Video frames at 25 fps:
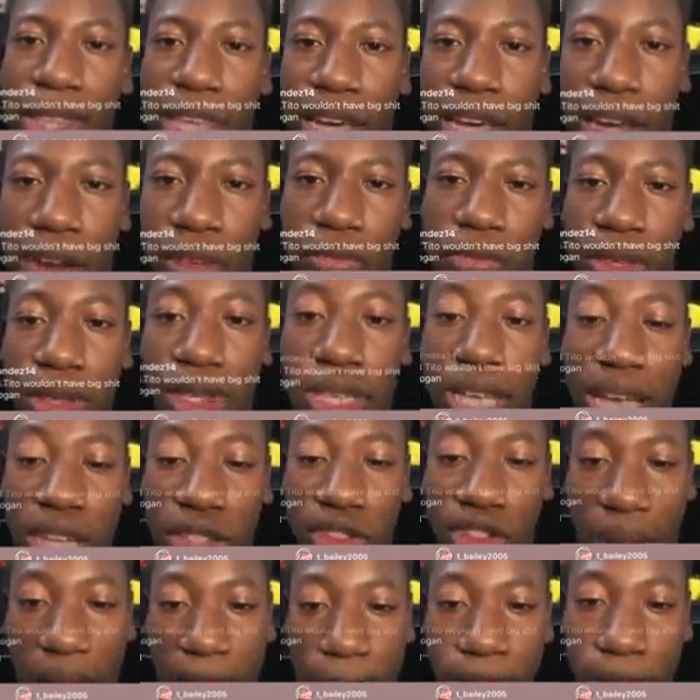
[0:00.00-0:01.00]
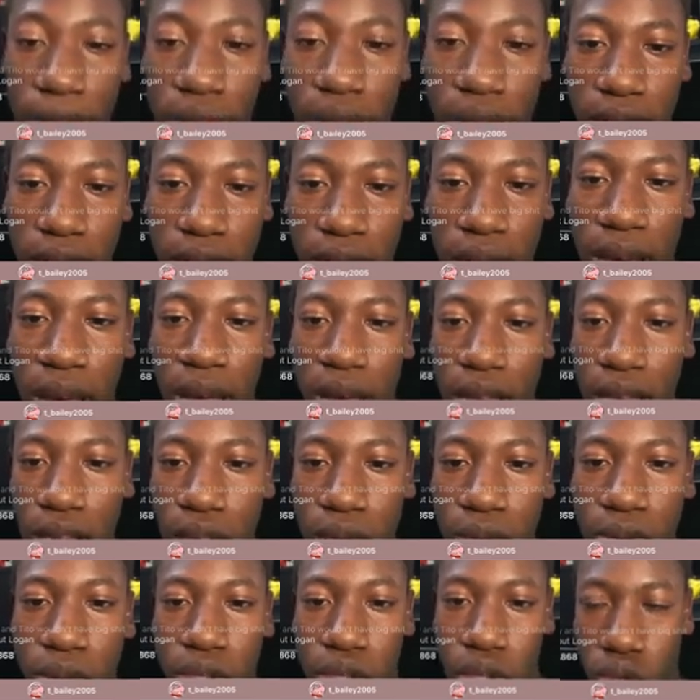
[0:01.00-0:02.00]
the interviews, had dropped on
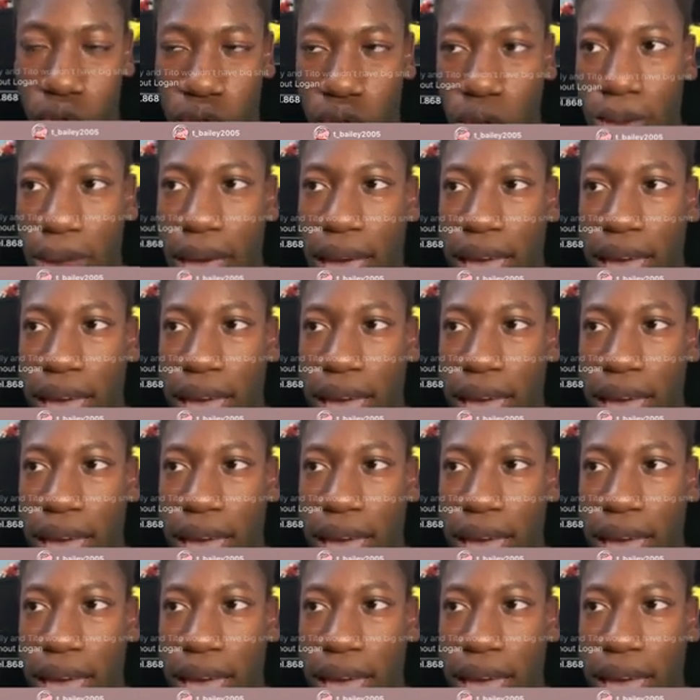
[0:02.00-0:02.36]
YouTube,